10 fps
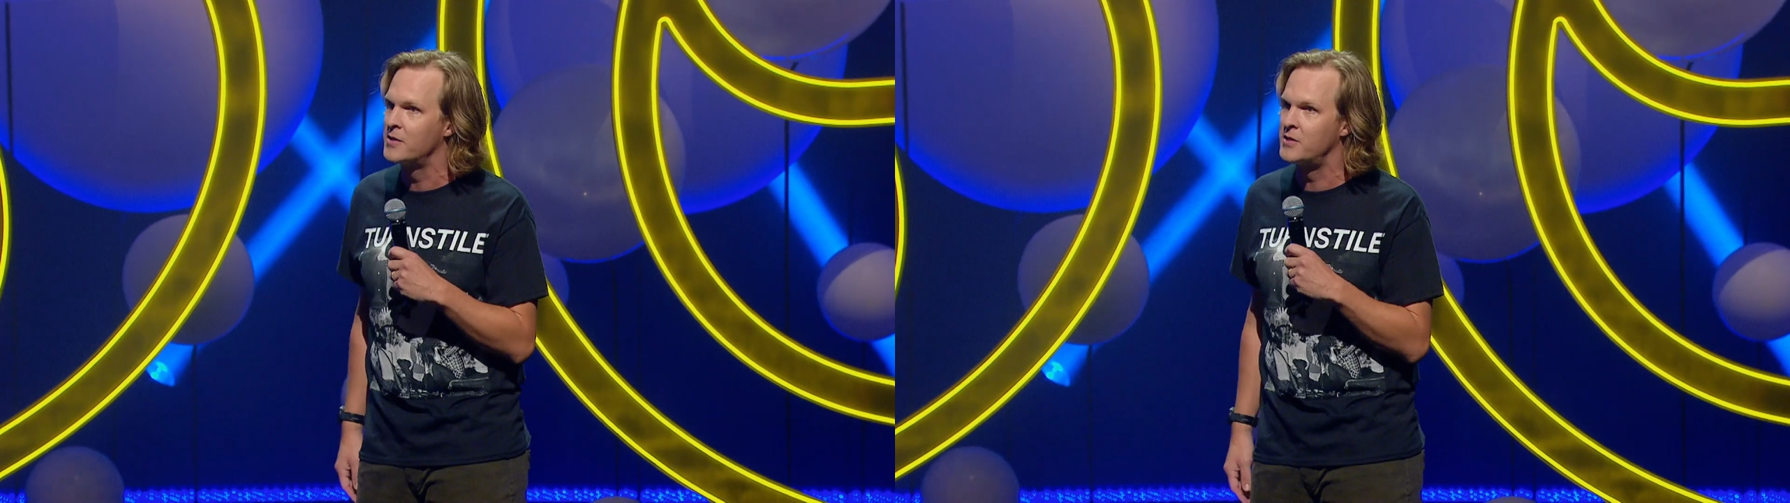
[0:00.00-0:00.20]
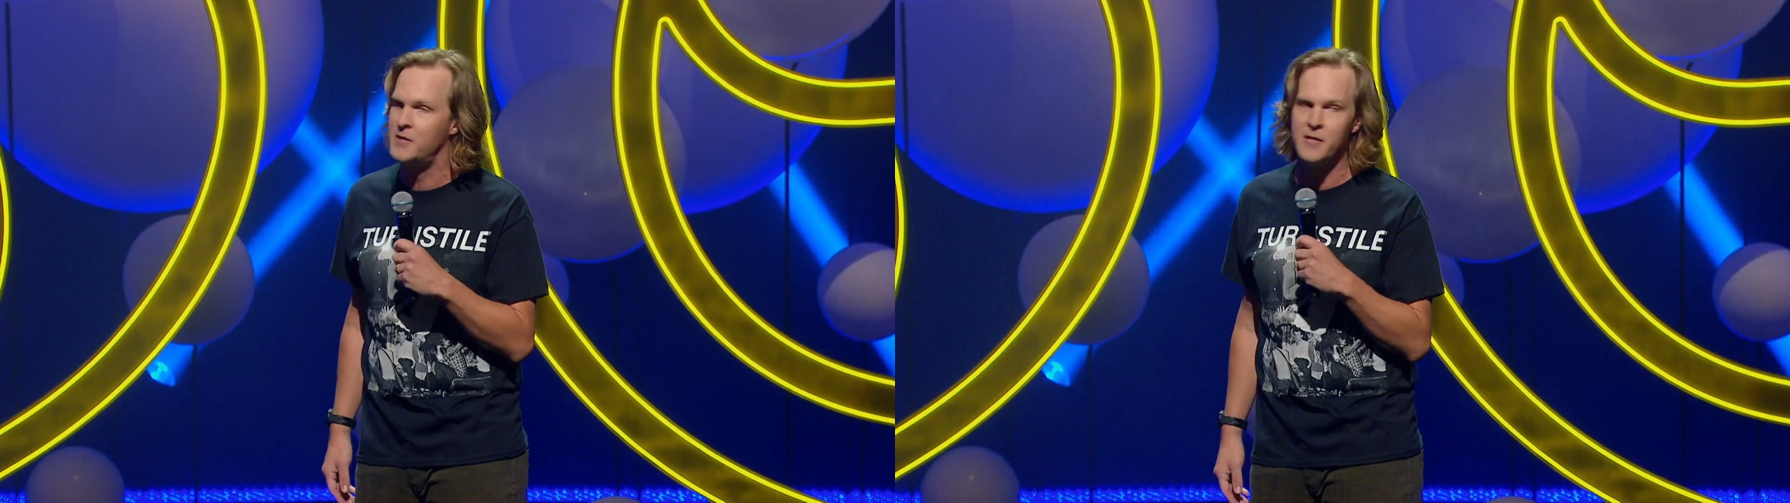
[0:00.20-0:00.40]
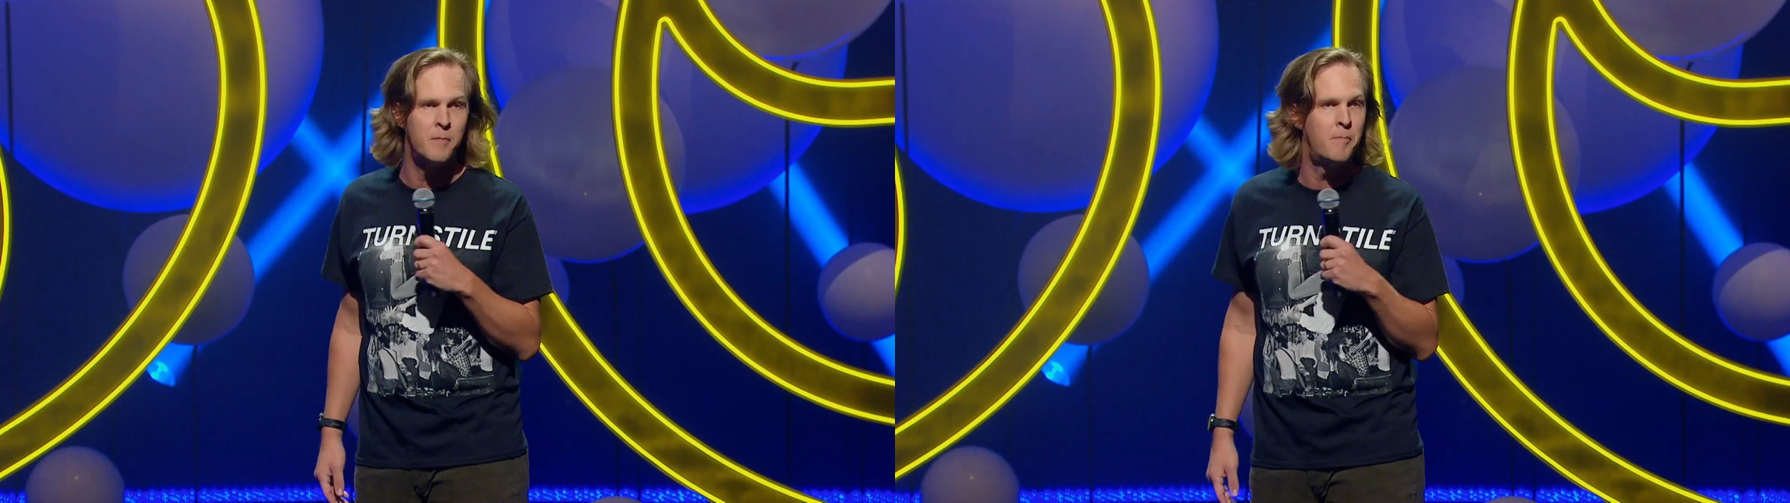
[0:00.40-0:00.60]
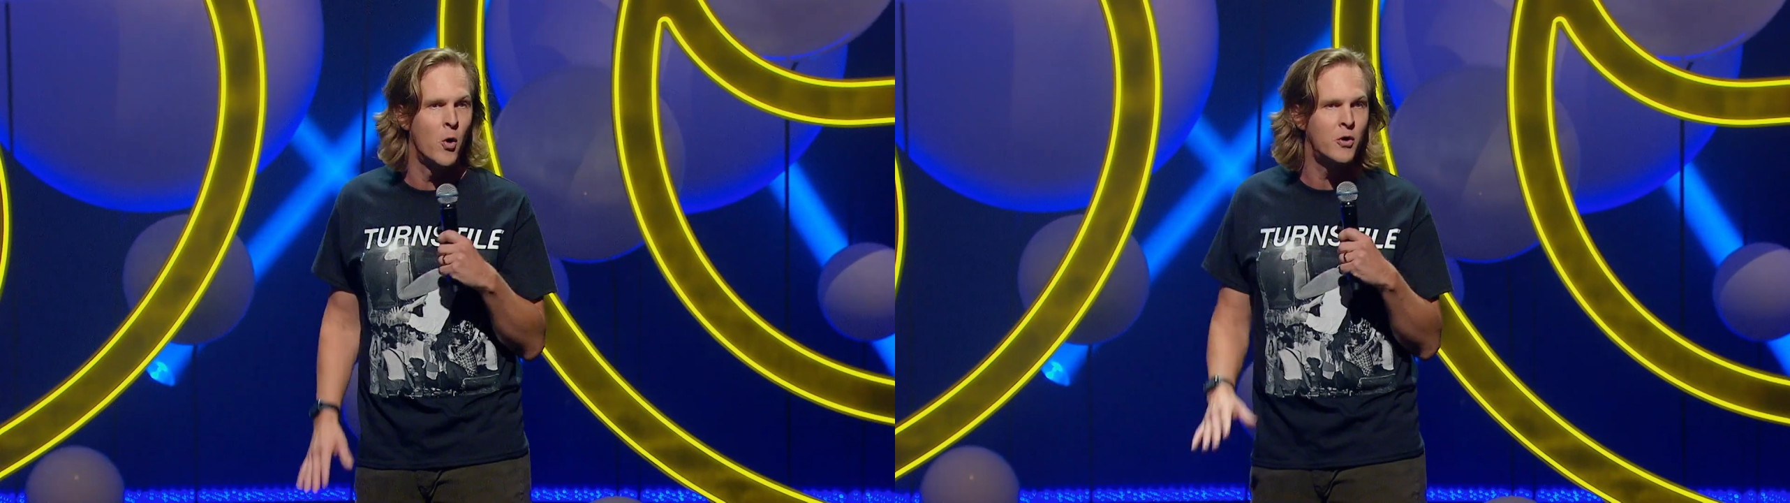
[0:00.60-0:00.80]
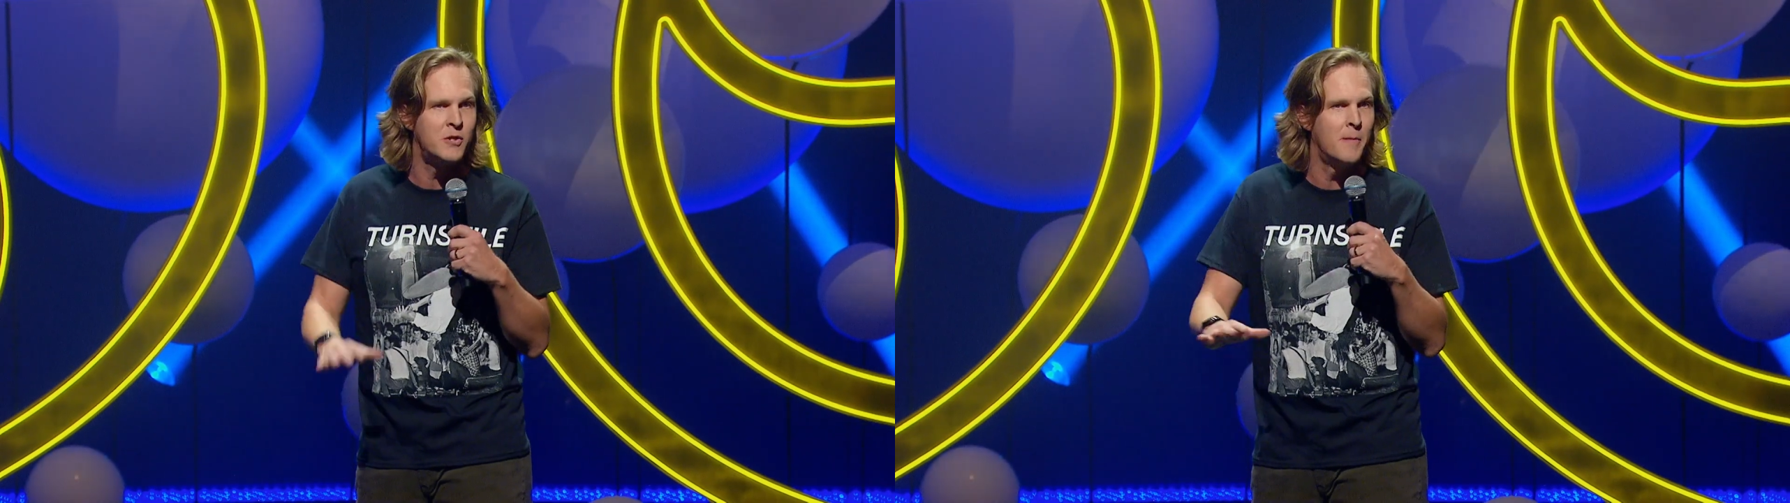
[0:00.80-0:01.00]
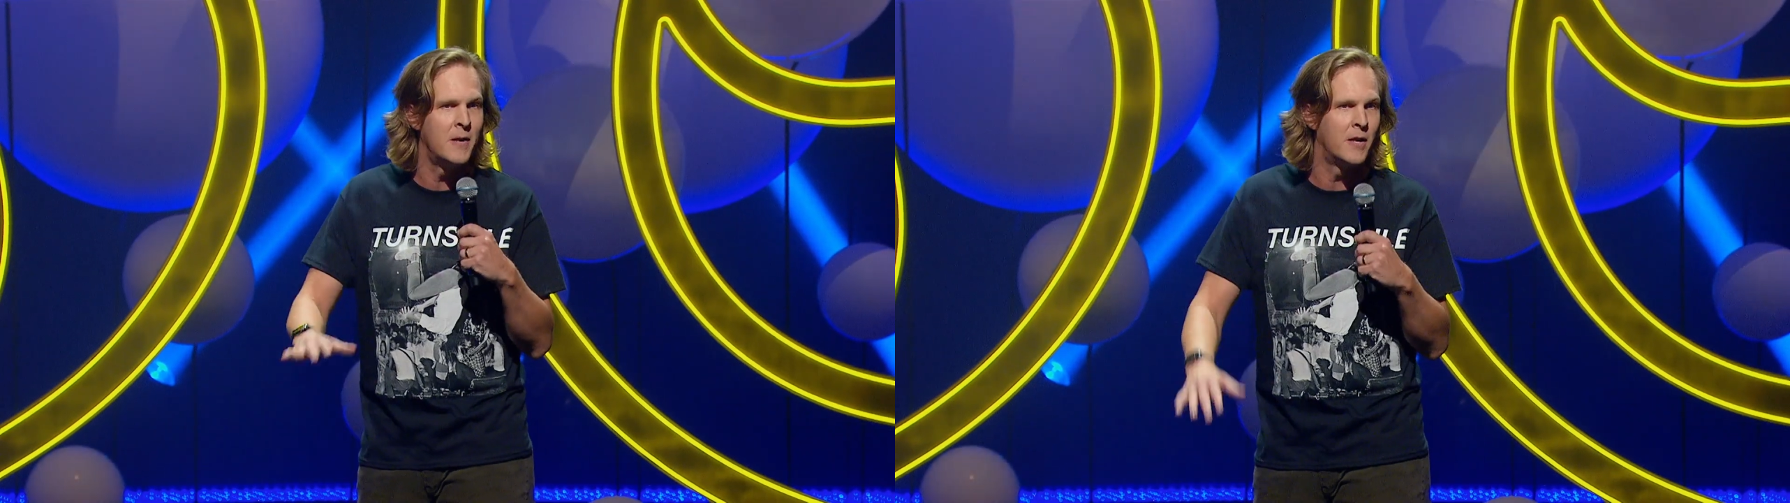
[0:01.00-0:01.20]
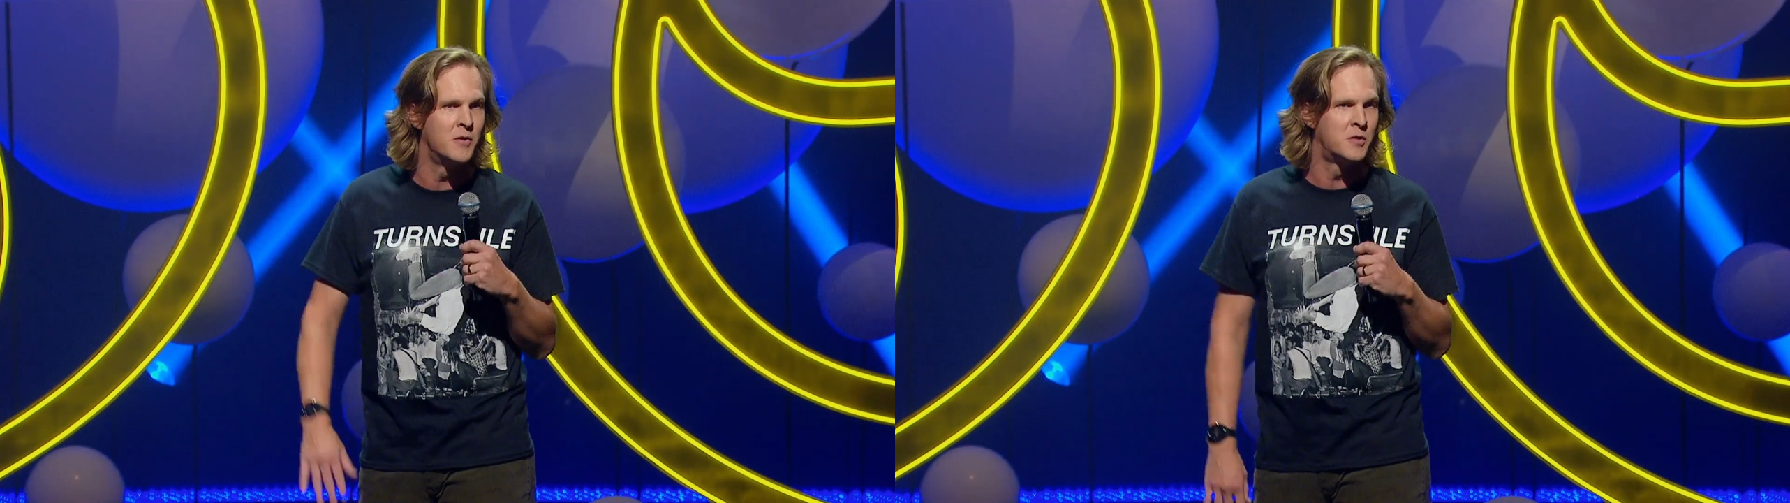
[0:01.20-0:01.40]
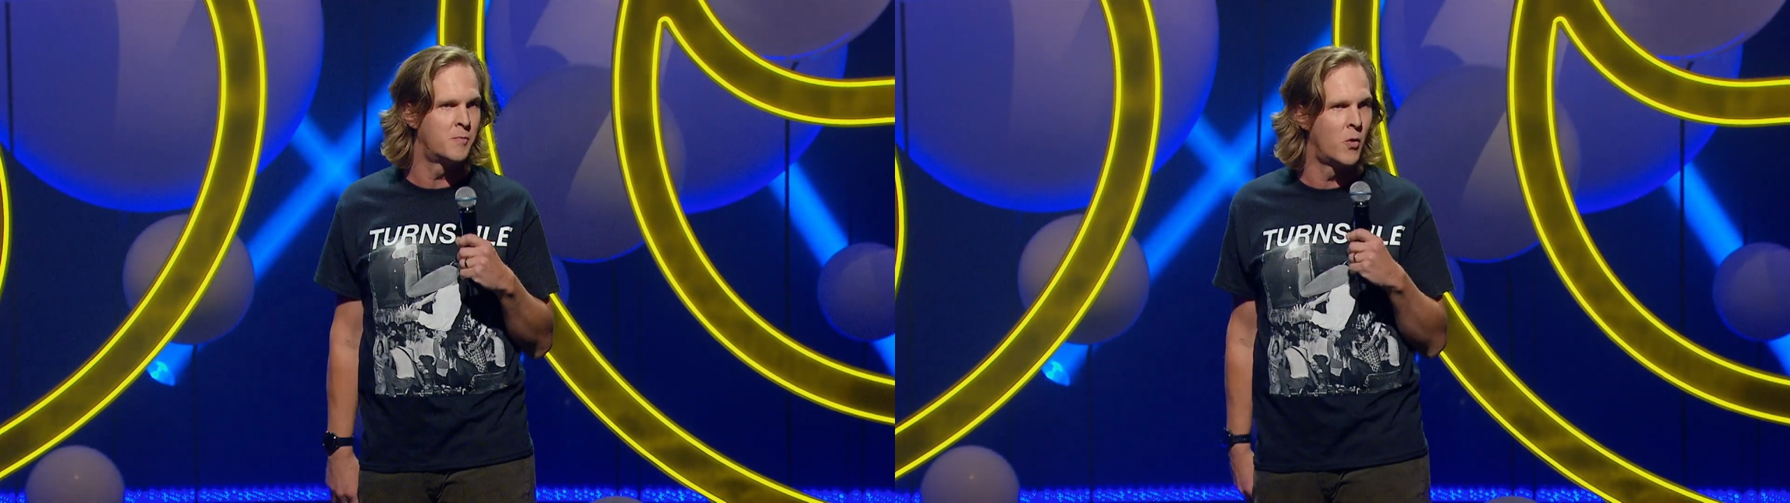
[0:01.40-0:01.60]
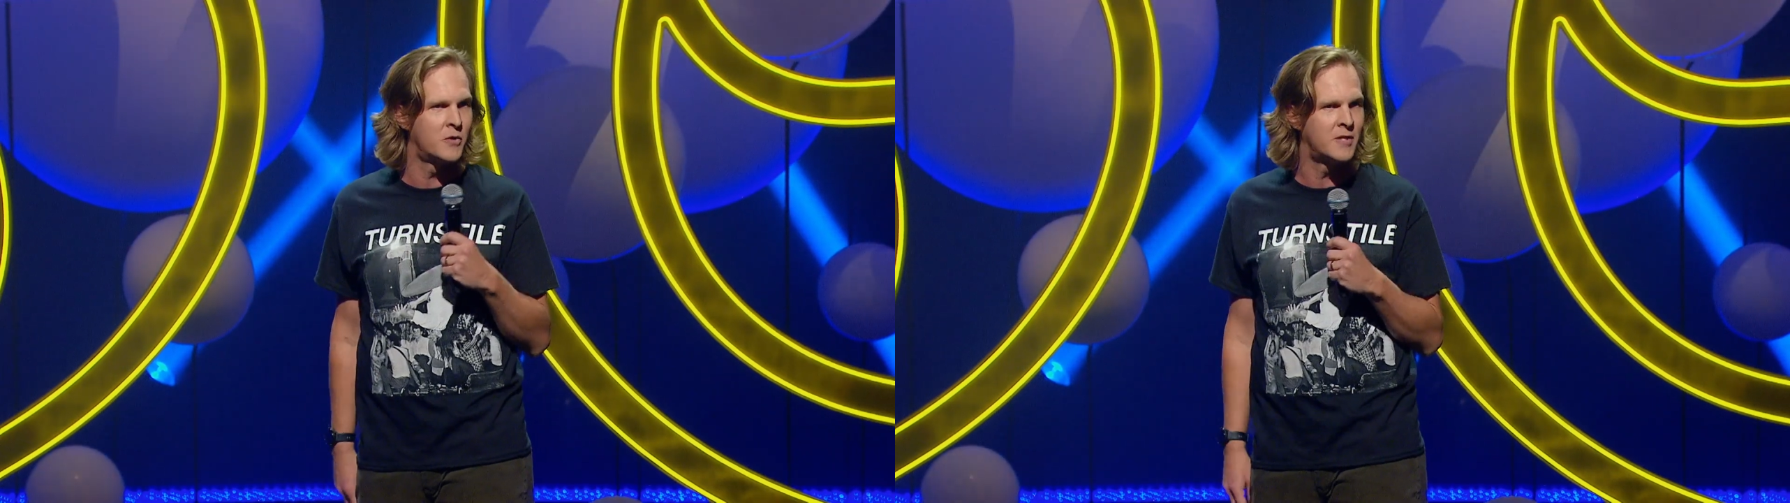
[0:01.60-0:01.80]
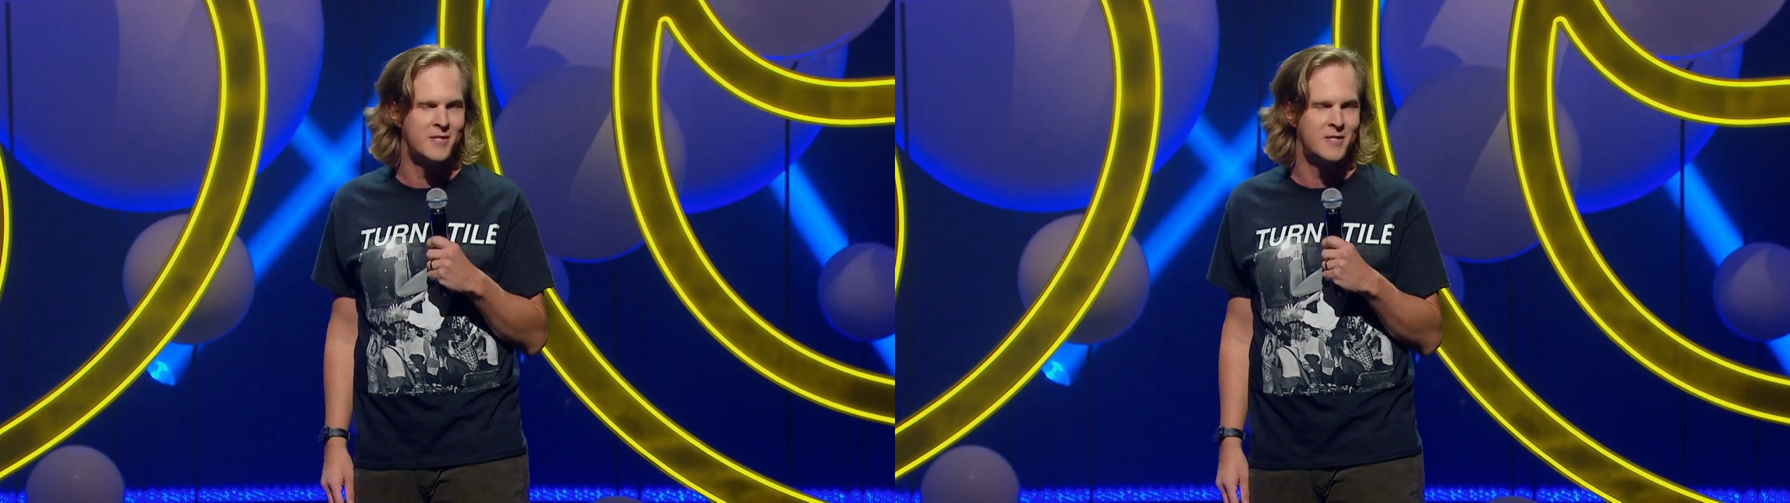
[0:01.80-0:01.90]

she said books are better than sports.